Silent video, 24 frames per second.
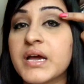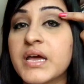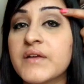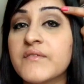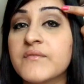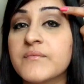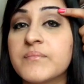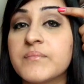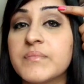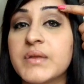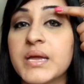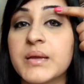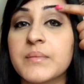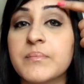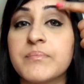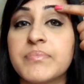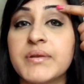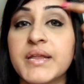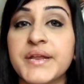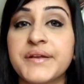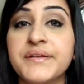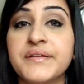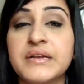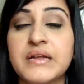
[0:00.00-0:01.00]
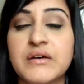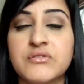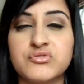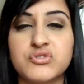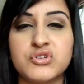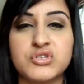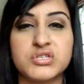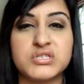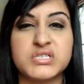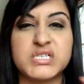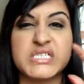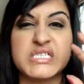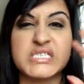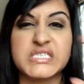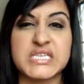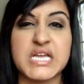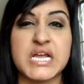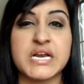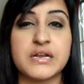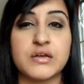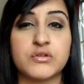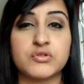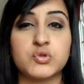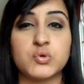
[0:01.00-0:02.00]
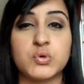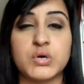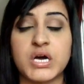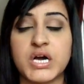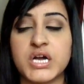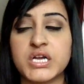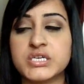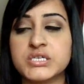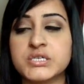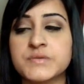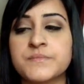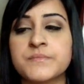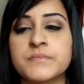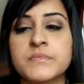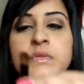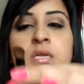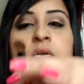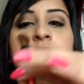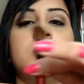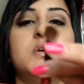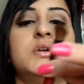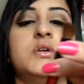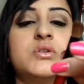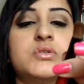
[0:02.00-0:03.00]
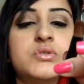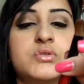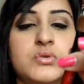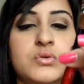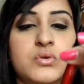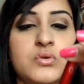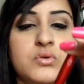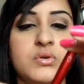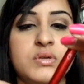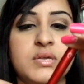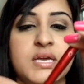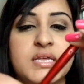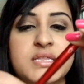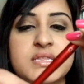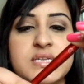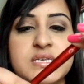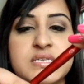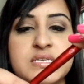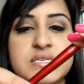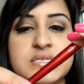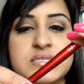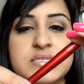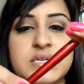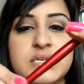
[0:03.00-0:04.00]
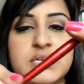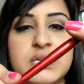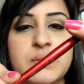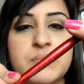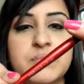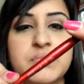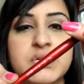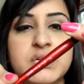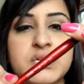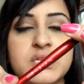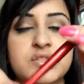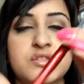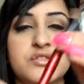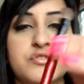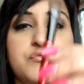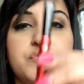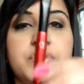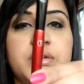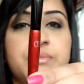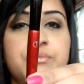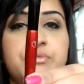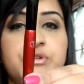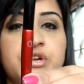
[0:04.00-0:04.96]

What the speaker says: kind of like blended out so it doesn't stand out too harsh. So yeah, this is the number 3